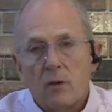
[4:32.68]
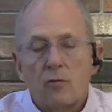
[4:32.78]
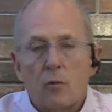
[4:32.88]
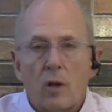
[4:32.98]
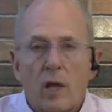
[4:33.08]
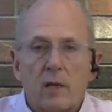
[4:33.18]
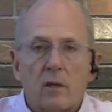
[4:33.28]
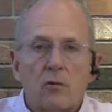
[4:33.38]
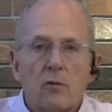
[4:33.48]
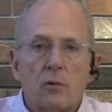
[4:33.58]
So what I
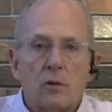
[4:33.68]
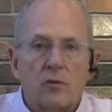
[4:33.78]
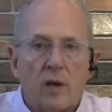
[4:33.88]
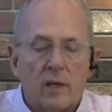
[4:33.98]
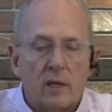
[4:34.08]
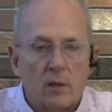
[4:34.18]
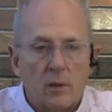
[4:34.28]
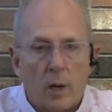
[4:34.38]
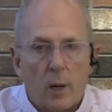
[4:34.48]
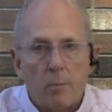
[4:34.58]
can do is I
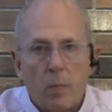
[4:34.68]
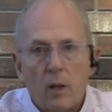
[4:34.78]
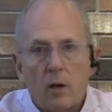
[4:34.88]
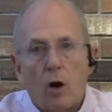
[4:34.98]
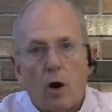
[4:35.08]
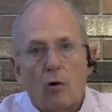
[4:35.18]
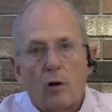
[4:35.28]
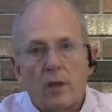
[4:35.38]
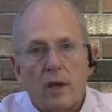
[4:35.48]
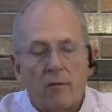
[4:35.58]
can call
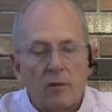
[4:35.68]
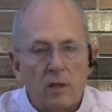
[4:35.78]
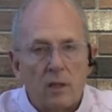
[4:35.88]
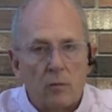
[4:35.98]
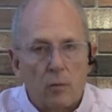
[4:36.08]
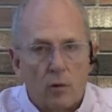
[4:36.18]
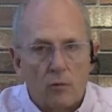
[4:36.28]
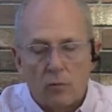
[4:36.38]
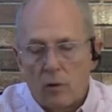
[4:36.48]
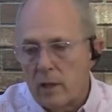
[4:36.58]
on the heavenly heroes,
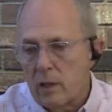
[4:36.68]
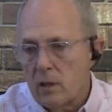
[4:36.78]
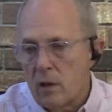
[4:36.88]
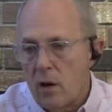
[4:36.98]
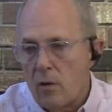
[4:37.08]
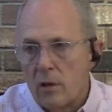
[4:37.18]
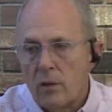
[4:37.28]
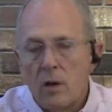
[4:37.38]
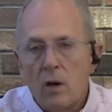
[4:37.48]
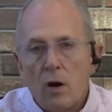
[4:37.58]
or I could call on
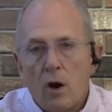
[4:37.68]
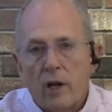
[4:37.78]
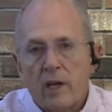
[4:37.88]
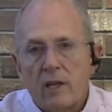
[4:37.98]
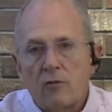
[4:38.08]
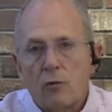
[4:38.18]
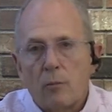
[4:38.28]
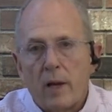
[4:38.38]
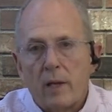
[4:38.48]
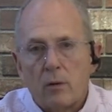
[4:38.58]
Archangel
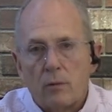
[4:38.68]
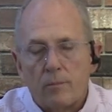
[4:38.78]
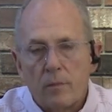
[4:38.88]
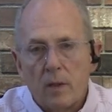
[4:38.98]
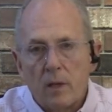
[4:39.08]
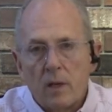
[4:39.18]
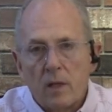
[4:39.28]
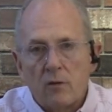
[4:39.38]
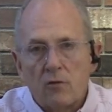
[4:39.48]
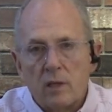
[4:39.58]
Michael
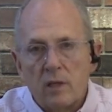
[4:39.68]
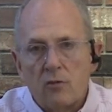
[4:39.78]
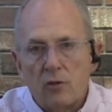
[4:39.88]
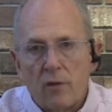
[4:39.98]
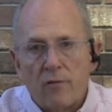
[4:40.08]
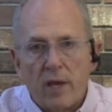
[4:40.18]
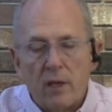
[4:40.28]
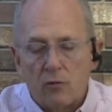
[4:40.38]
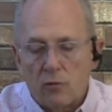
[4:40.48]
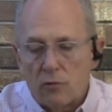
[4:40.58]
and his legion of
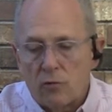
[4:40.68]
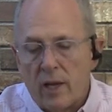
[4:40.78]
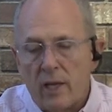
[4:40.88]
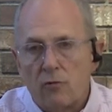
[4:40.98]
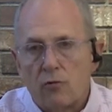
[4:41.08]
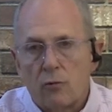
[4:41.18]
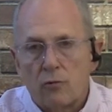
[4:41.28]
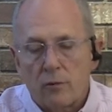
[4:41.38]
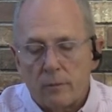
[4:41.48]
angels